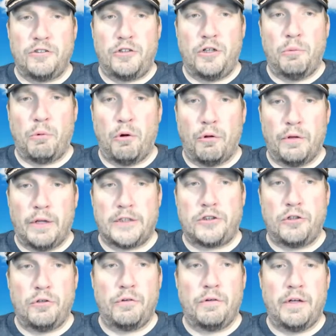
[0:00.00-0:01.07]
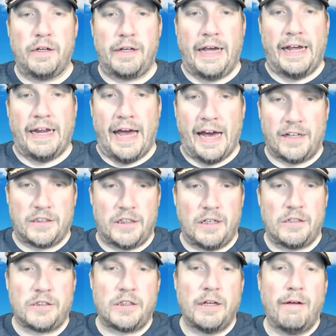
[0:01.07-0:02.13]
YouTube will let you gain
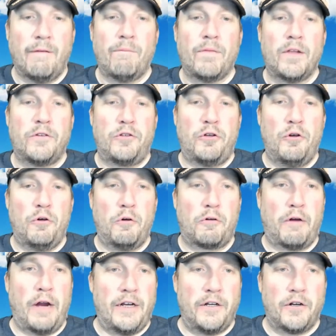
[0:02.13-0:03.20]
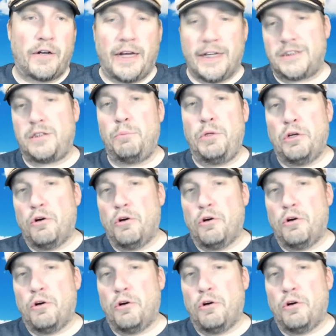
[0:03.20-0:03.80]
access to creating your custom